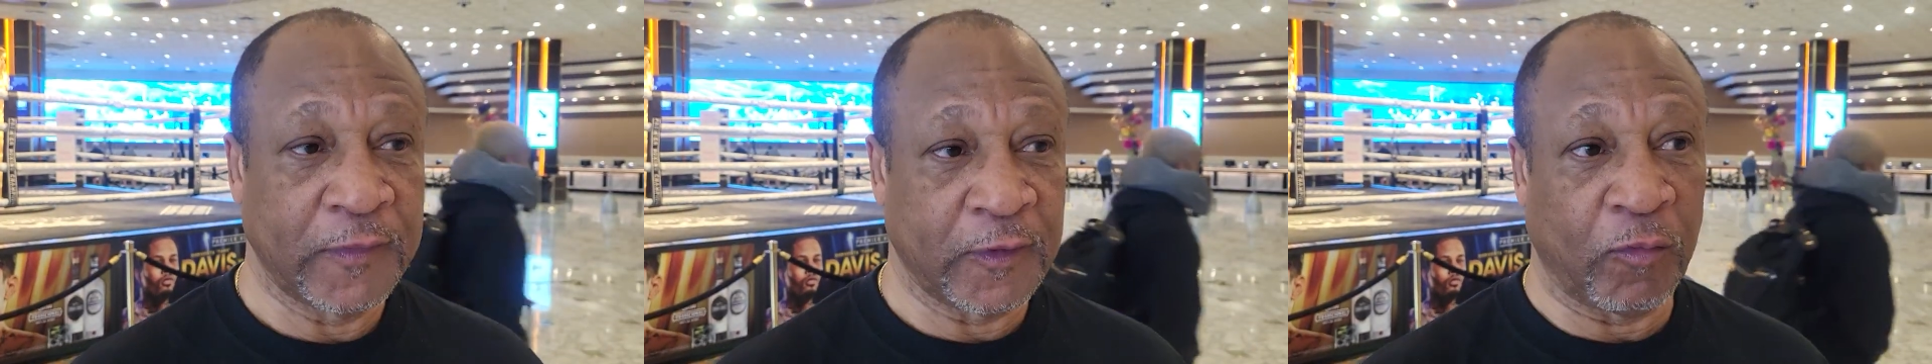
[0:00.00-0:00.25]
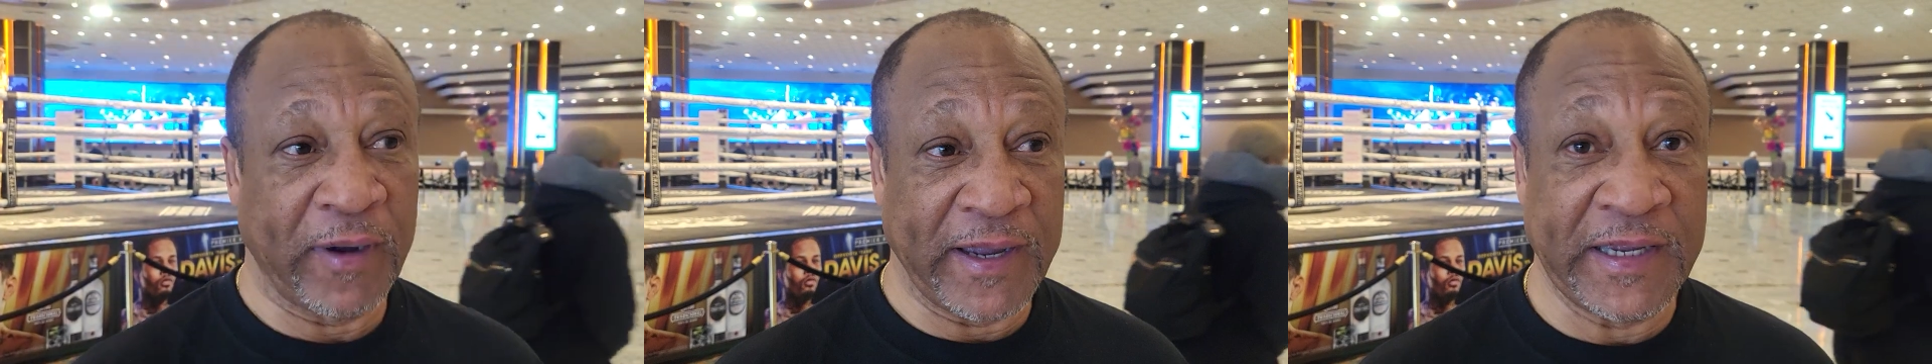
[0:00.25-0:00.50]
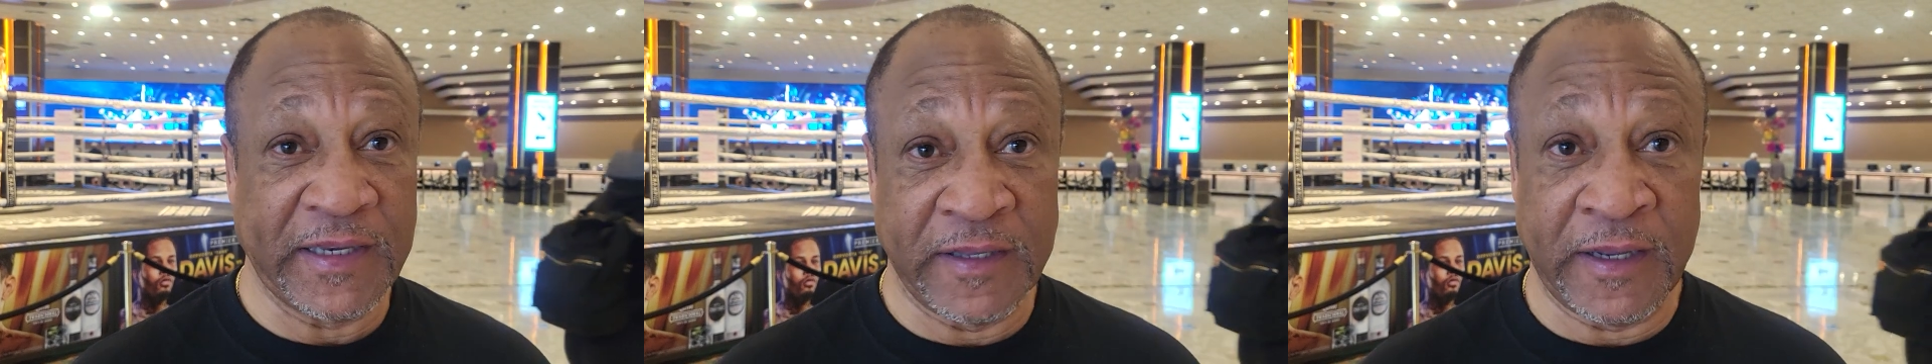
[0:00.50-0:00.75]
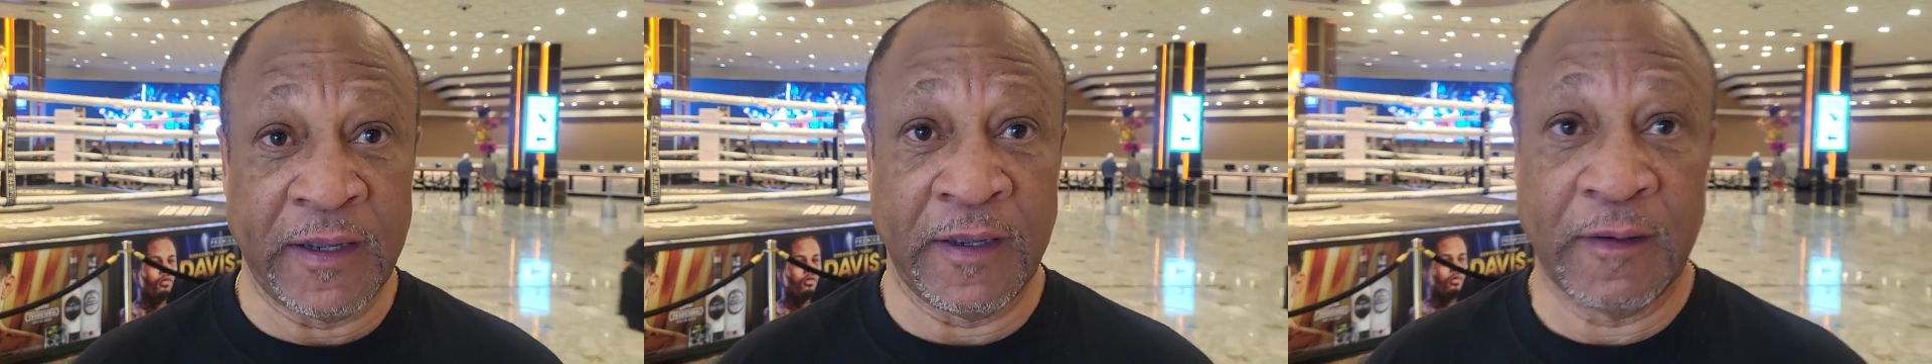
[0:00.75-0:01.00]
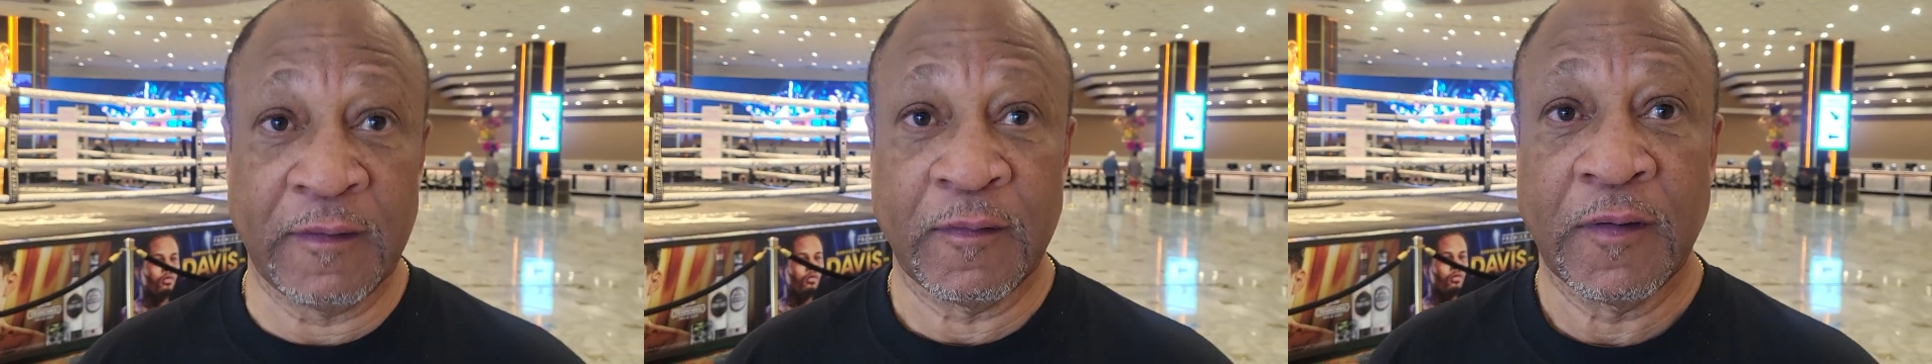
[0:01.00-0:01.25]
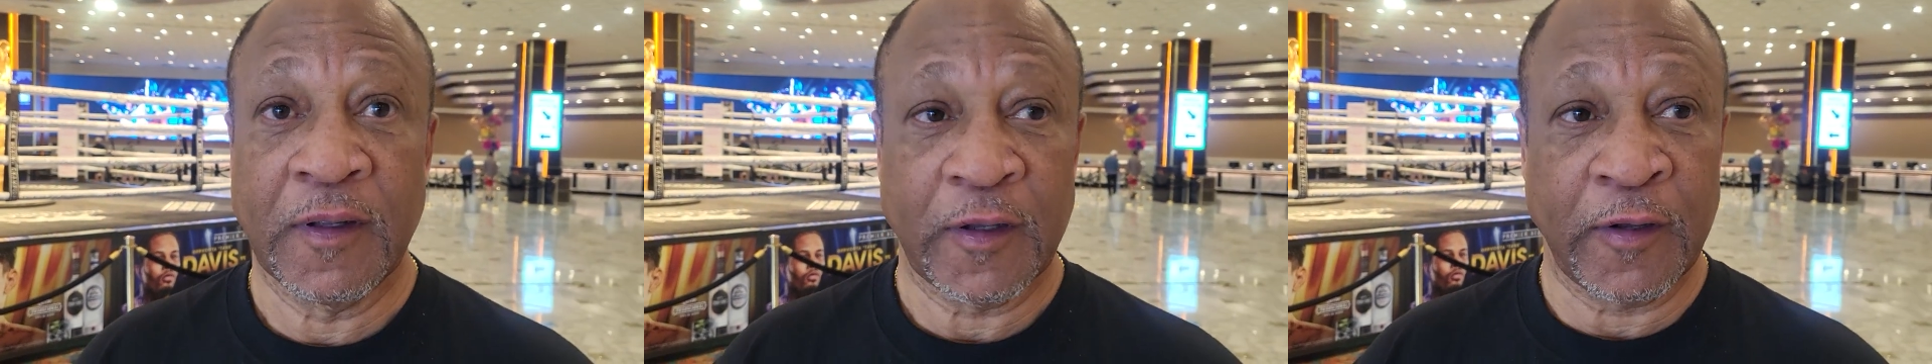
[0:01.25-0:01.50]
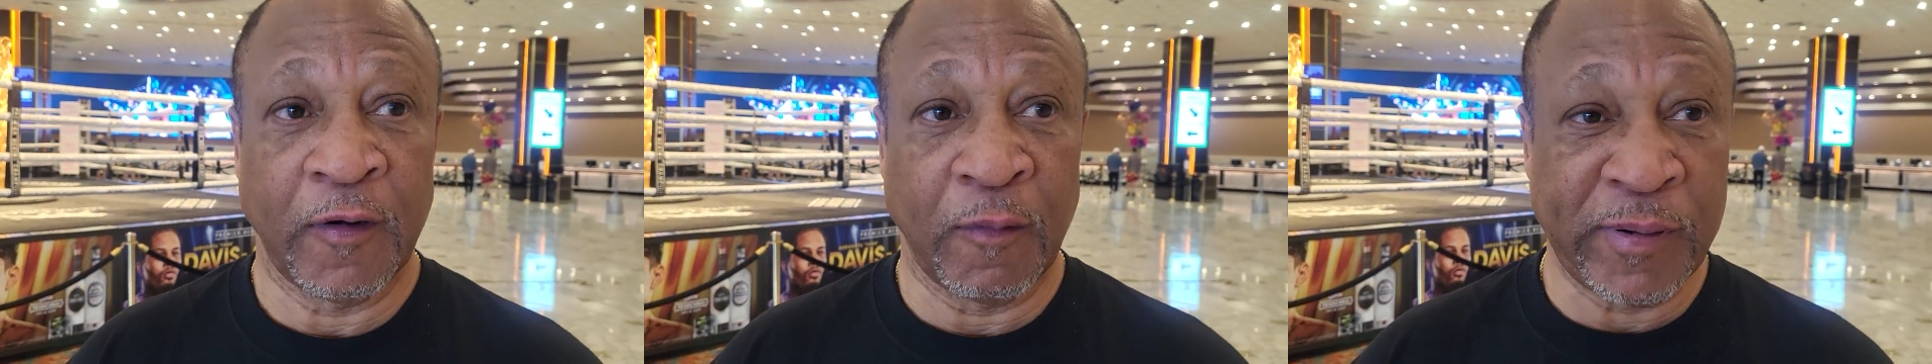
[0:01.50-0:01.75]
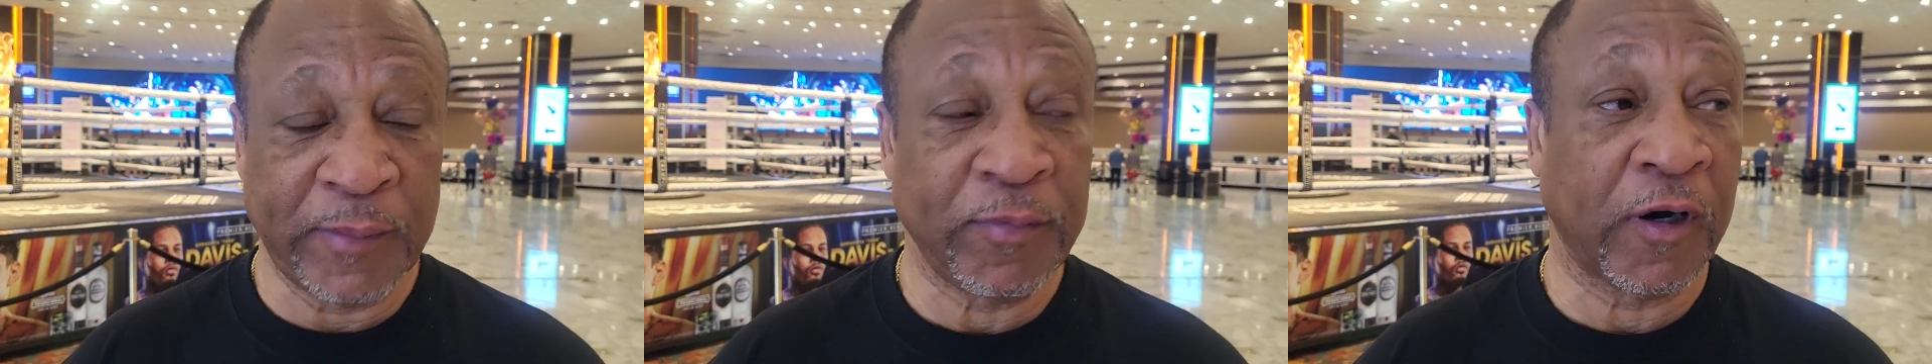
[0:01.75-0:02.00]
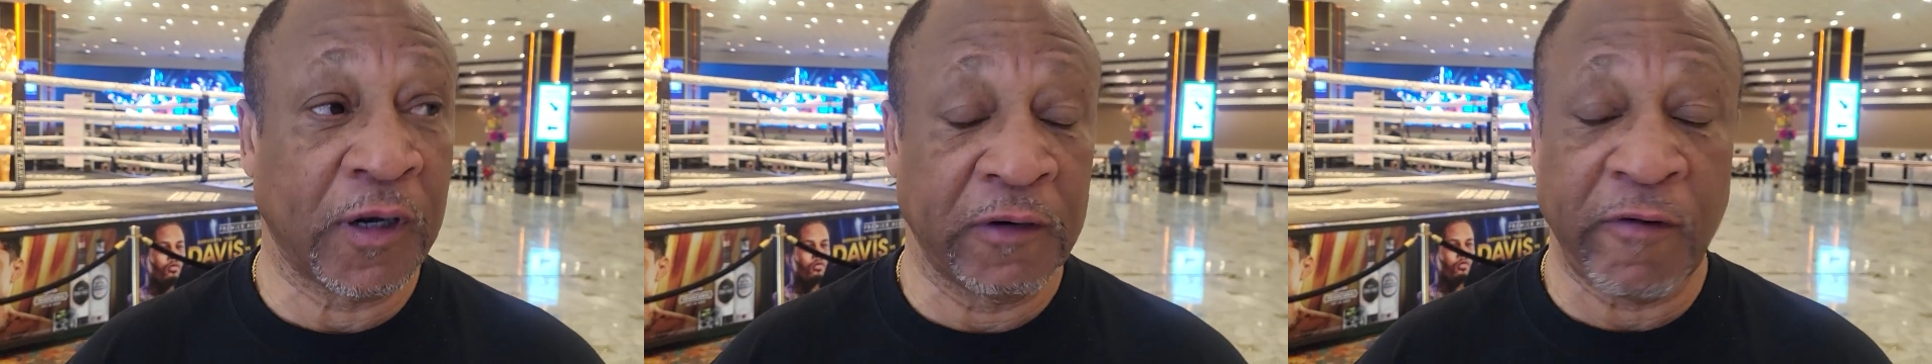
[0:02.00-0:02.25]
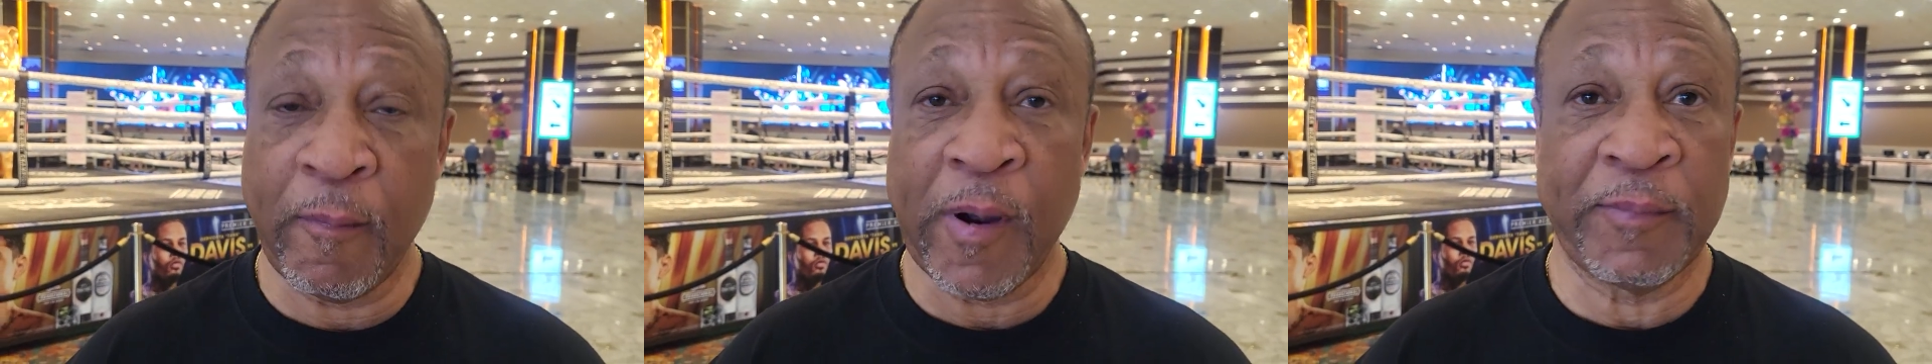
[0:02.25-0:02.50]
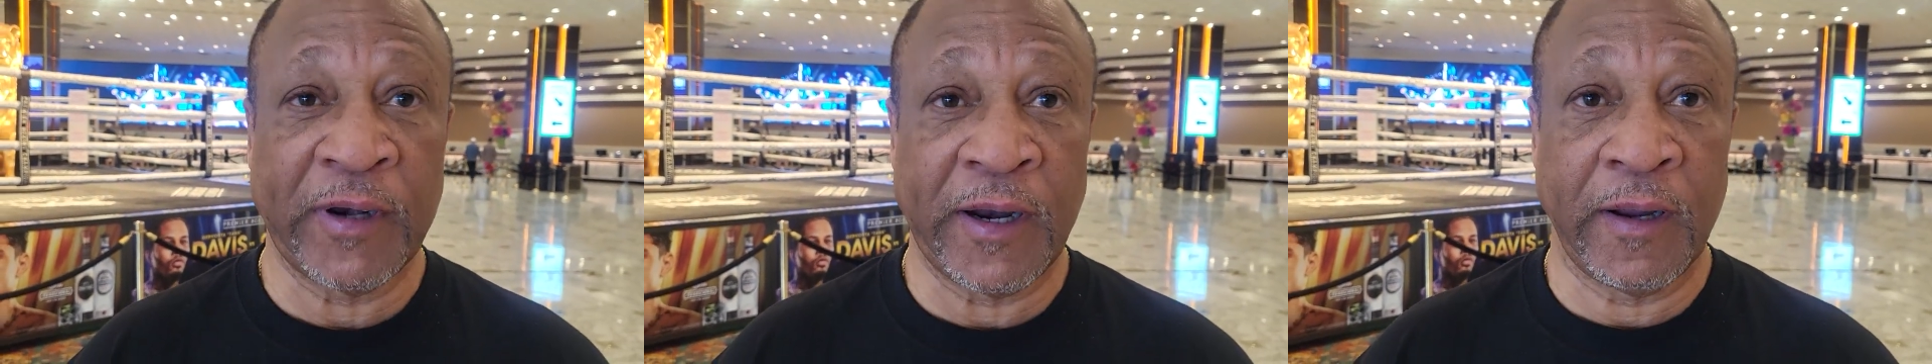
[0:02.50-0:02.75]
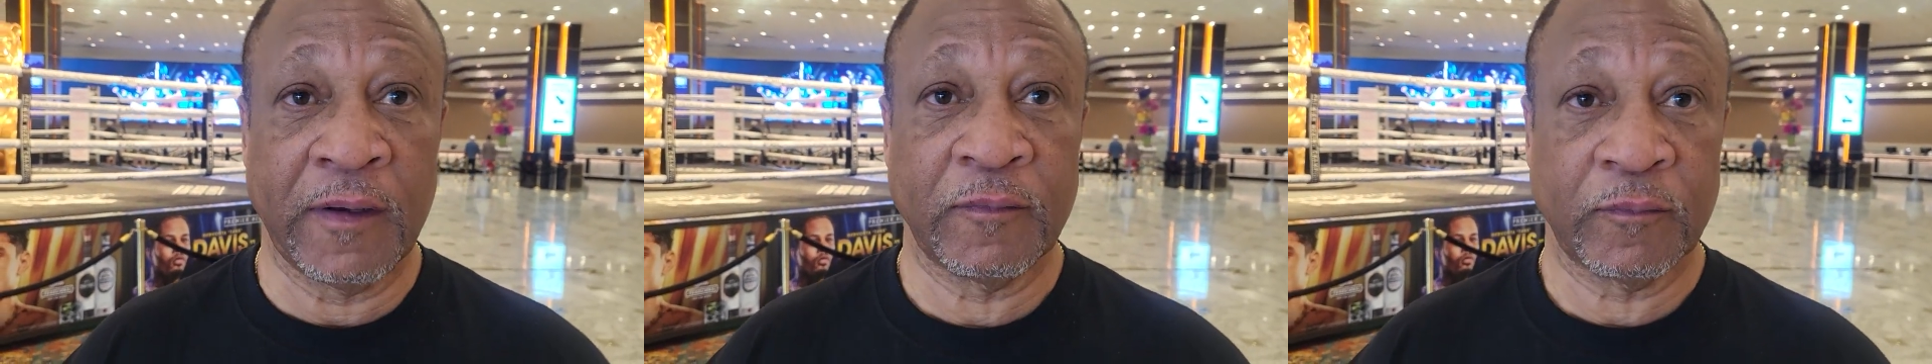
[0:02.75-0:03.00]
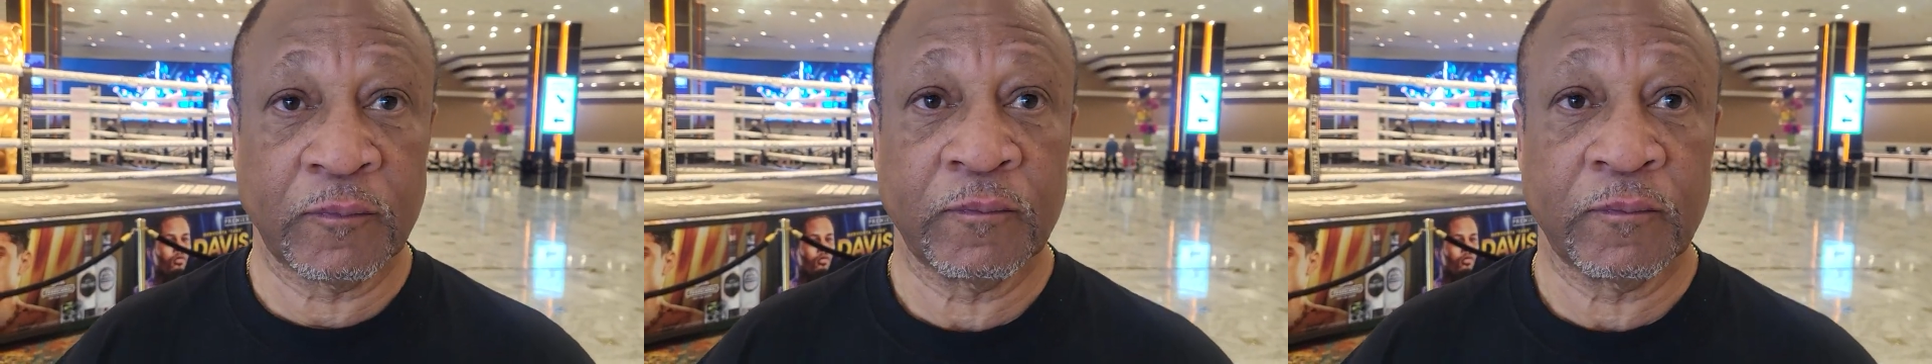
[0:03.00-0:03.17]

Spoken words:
the way he did, you know, people are going to remember that.